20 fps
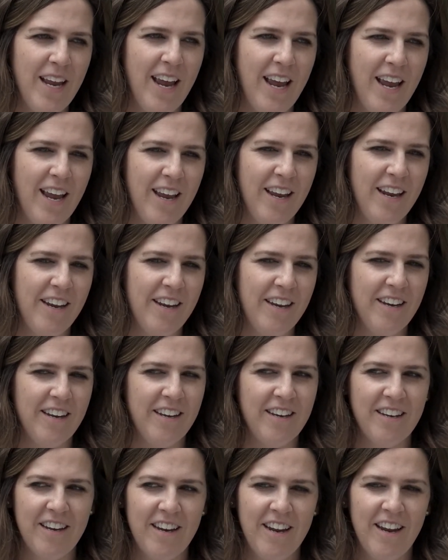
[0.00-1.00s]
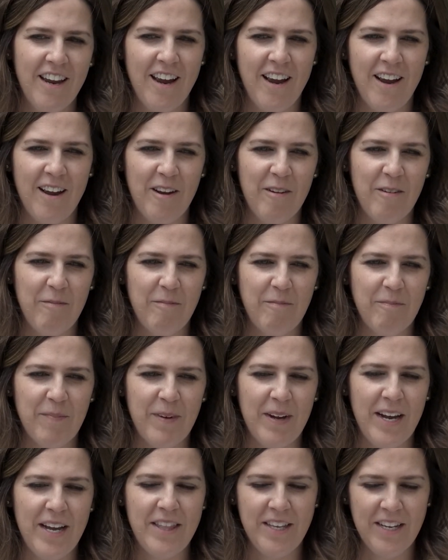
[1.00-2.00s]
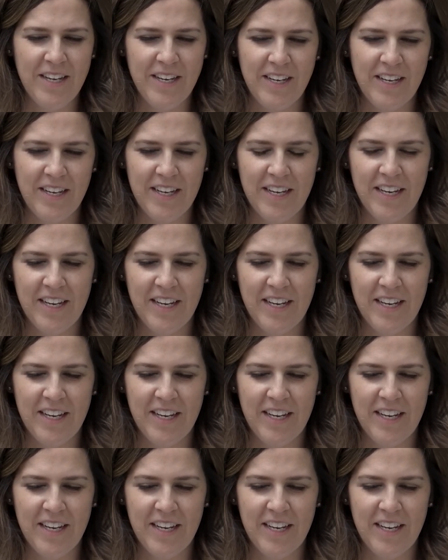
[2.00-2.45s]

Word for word: And um, I think